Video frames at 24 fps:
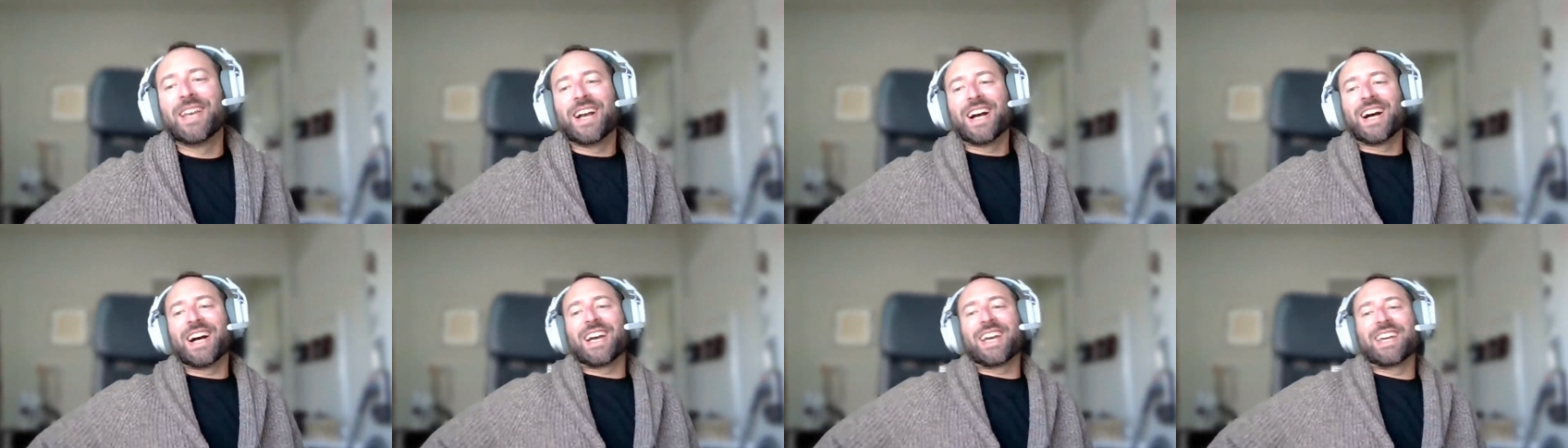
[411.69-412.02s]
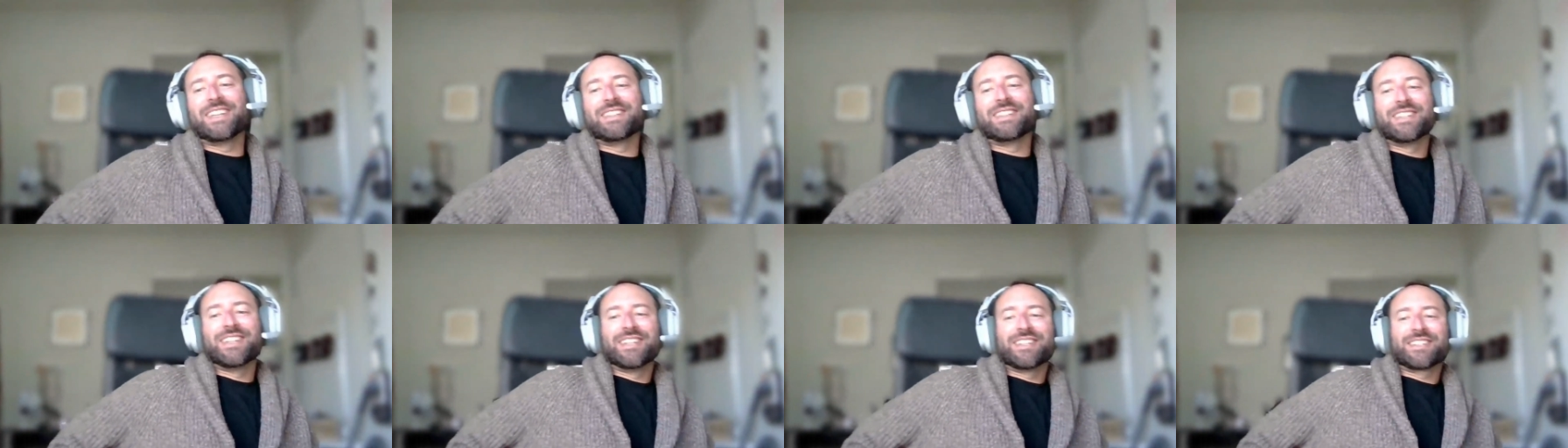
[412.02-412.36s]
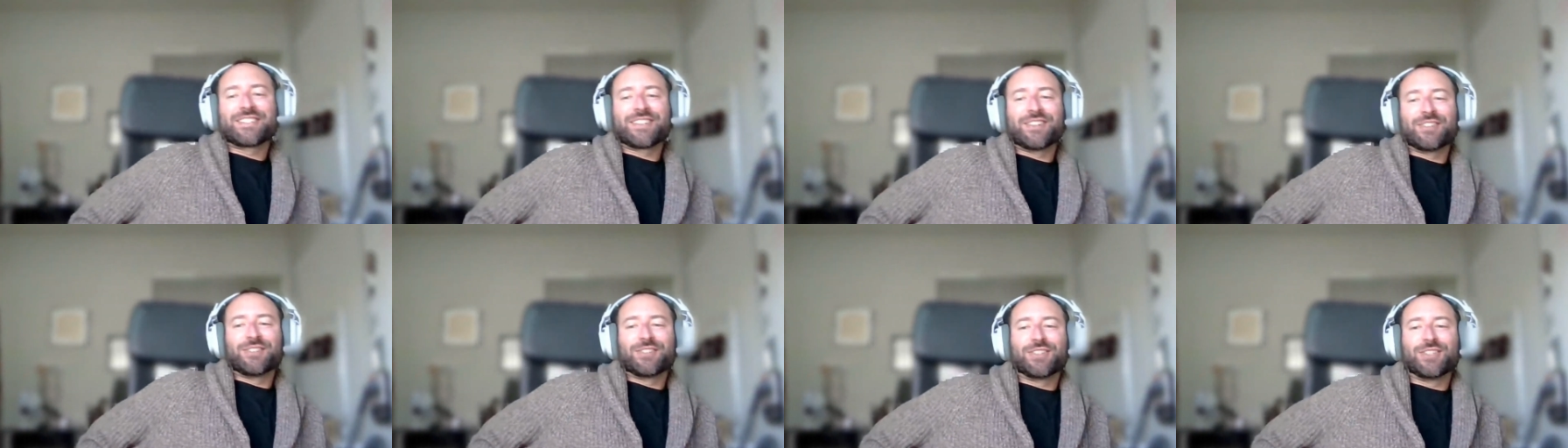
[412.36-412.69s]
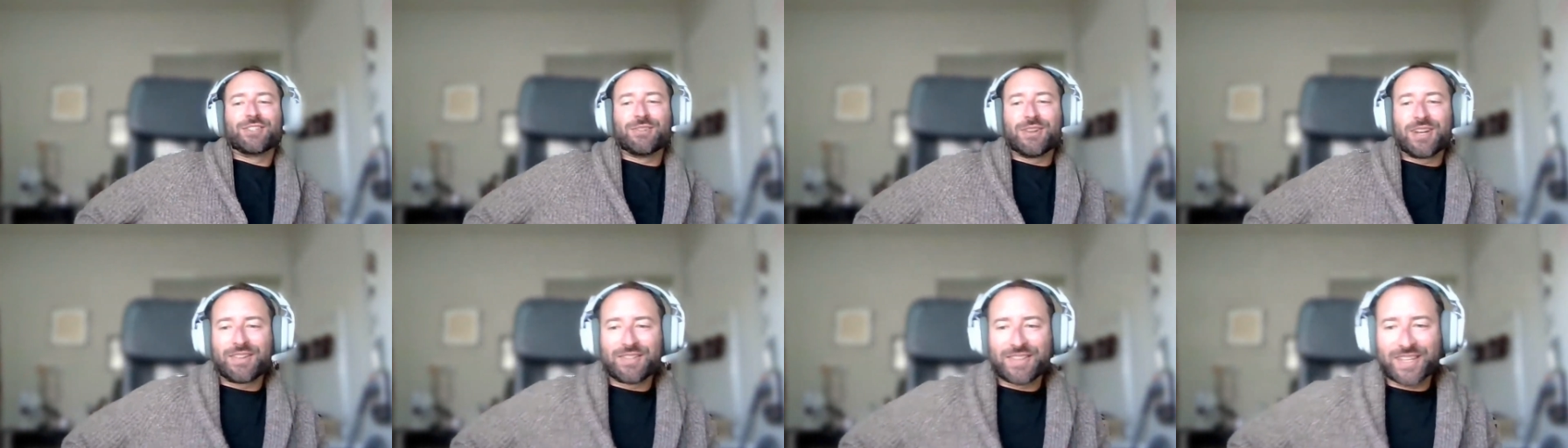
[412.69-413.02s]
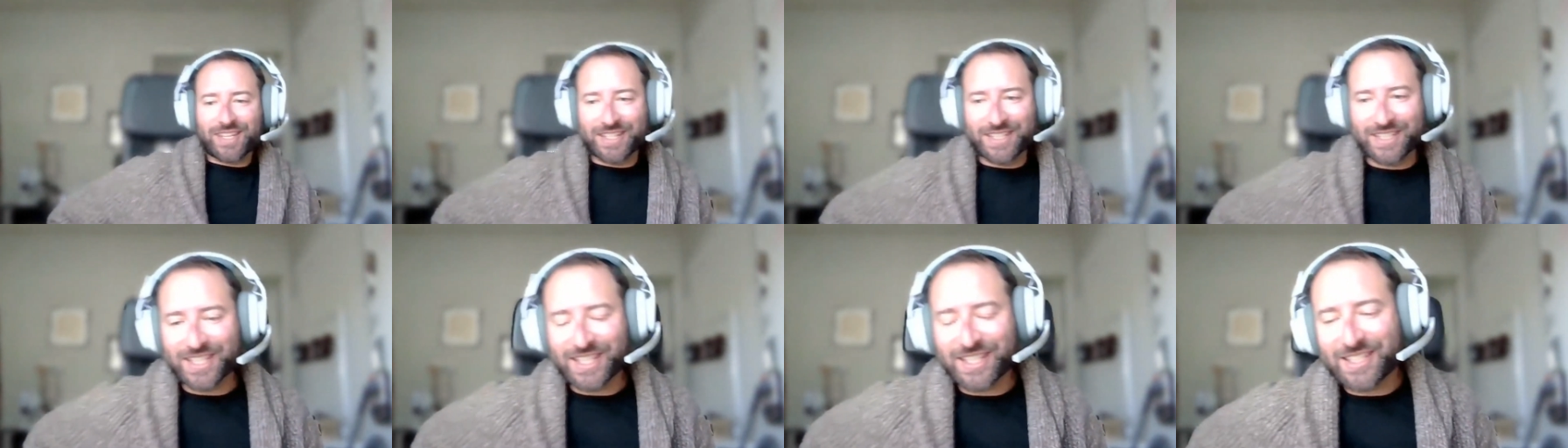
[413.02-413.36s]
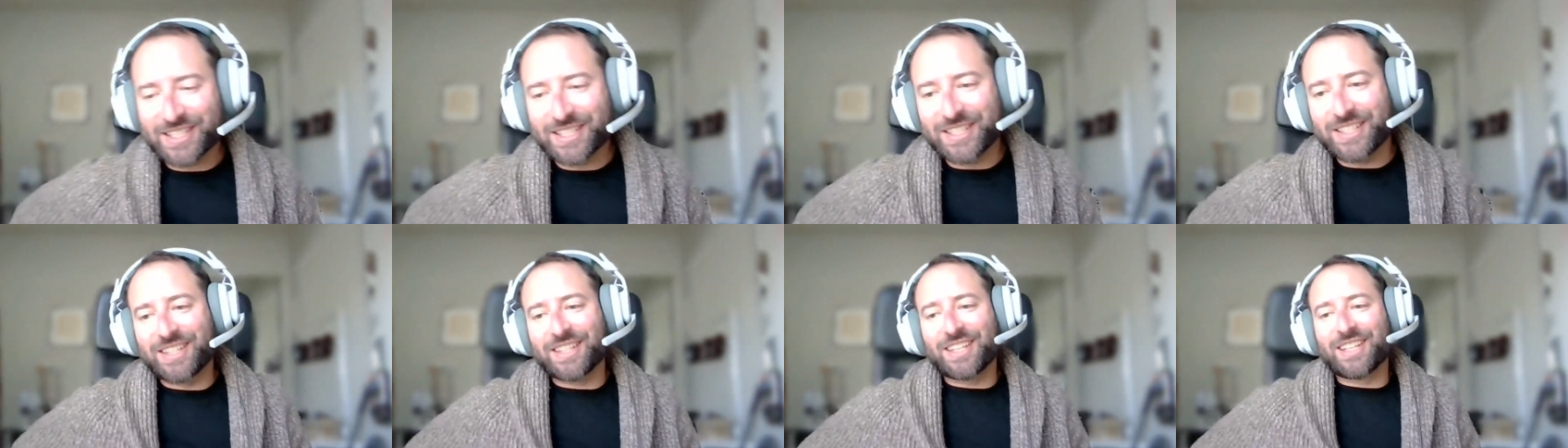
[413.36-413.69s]
All right. So you have the
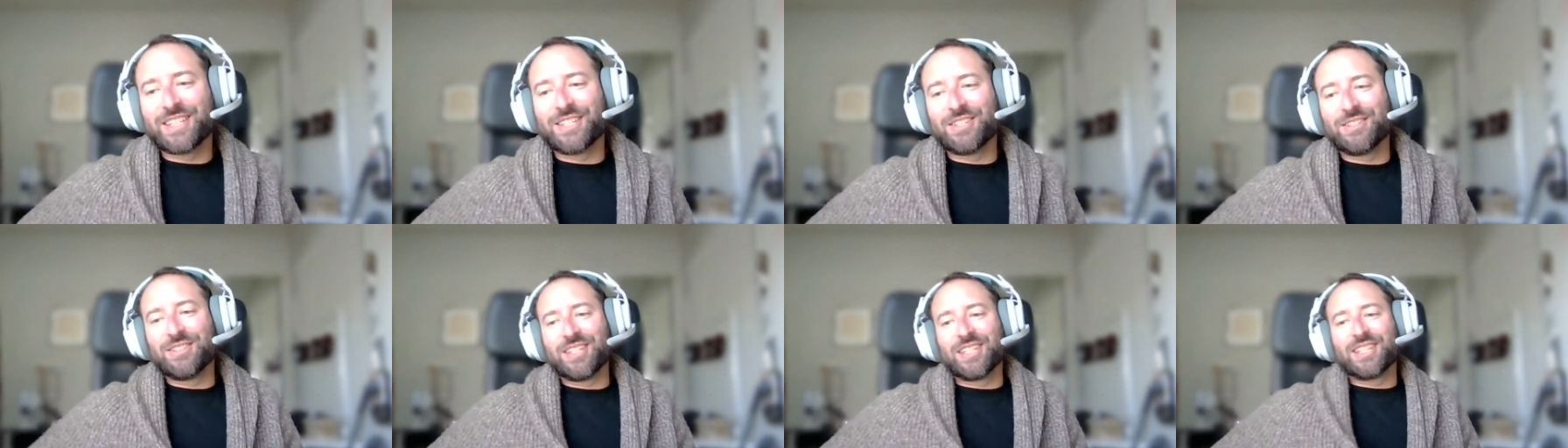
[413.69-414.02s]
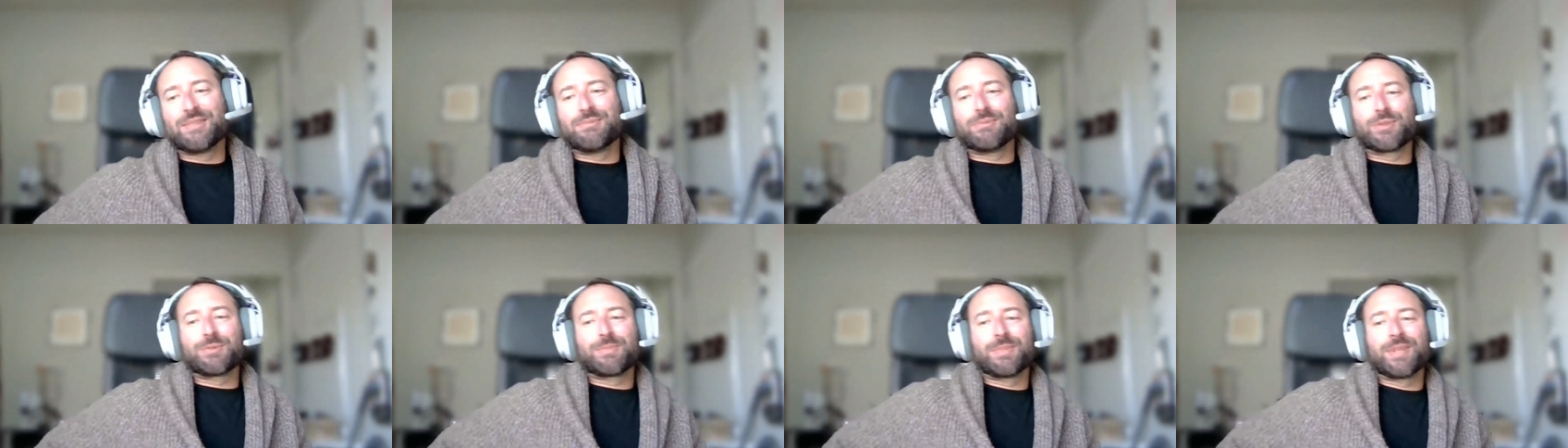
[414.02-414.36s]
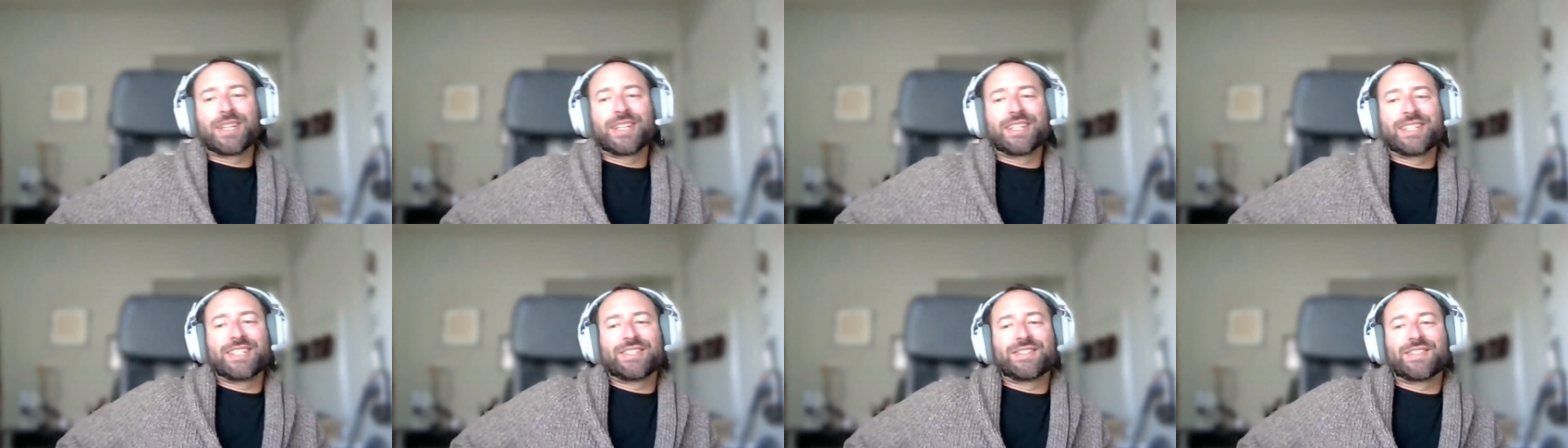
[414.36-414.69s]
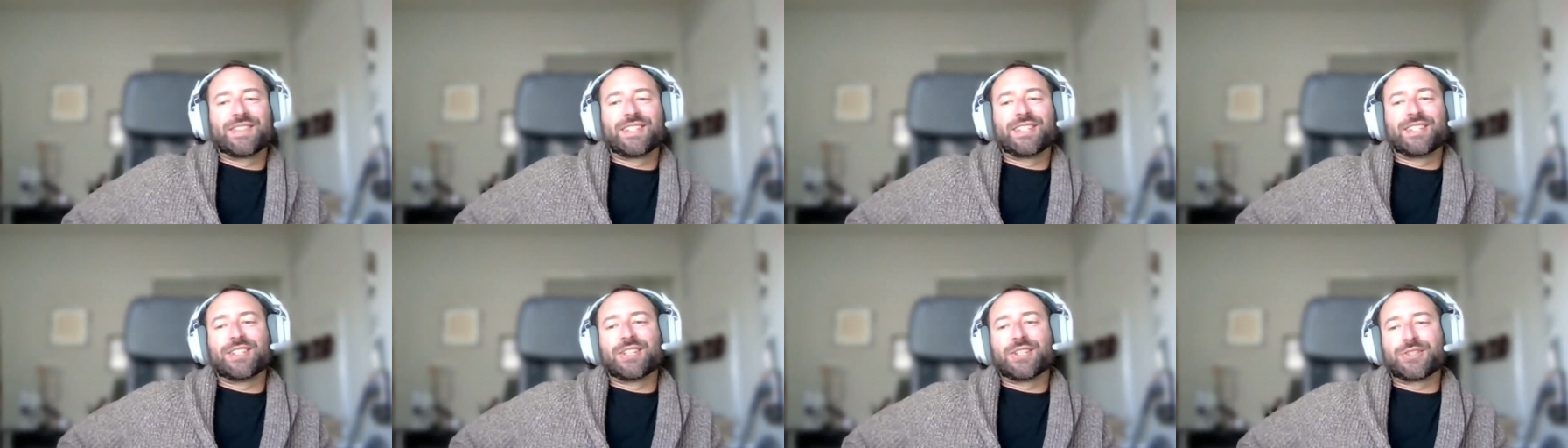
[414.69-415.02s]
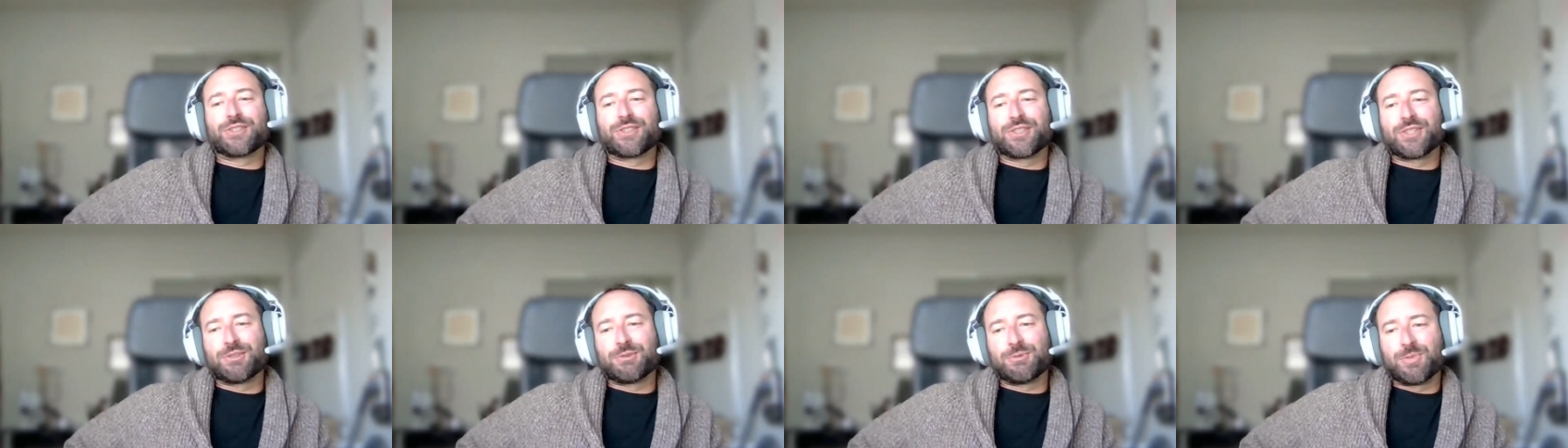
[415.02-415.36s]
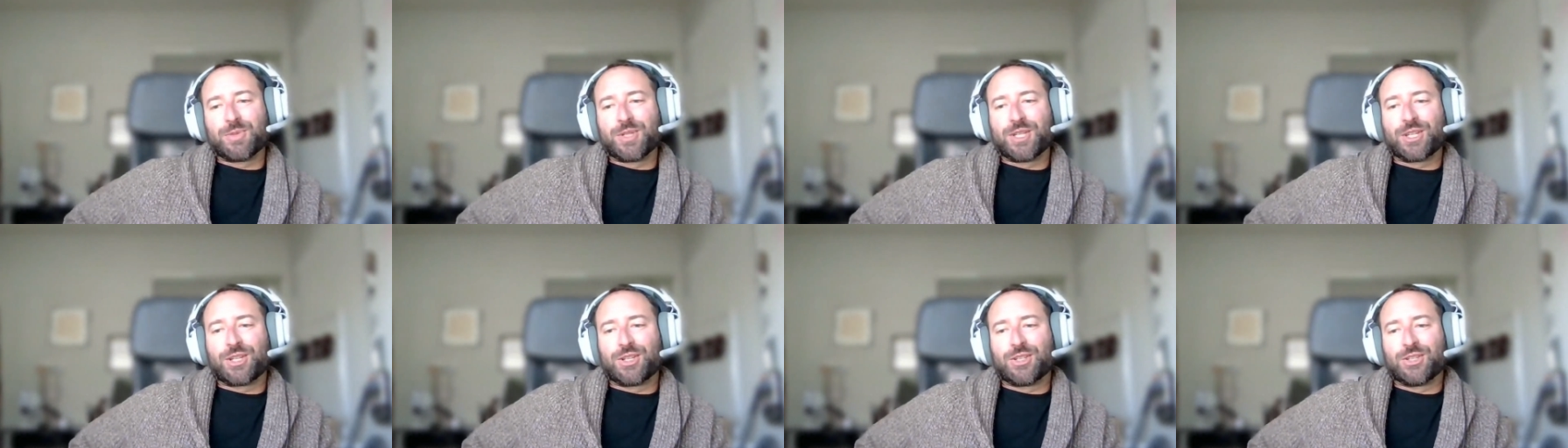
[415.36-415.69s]
contention that you need them to spend at least $50 for them to
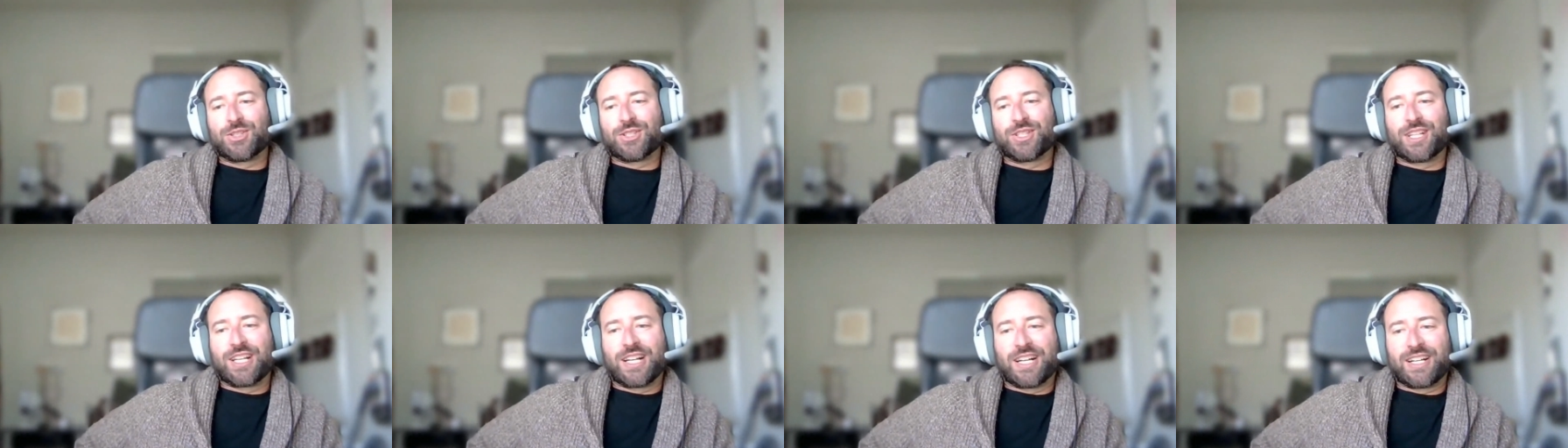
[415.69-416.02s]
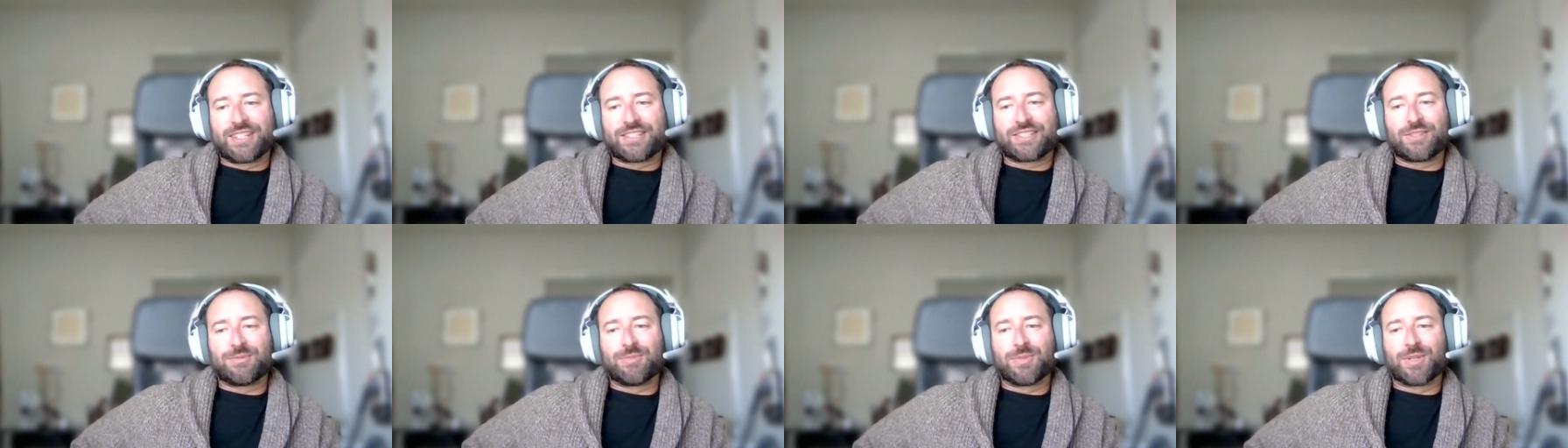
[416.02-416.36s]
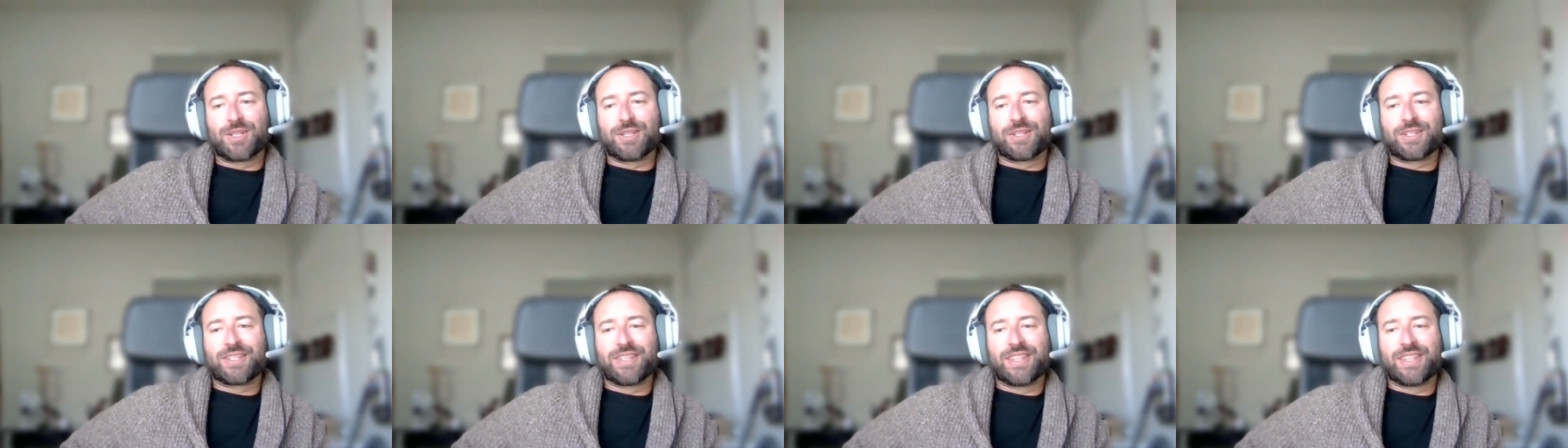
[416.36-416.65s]
be a good customer.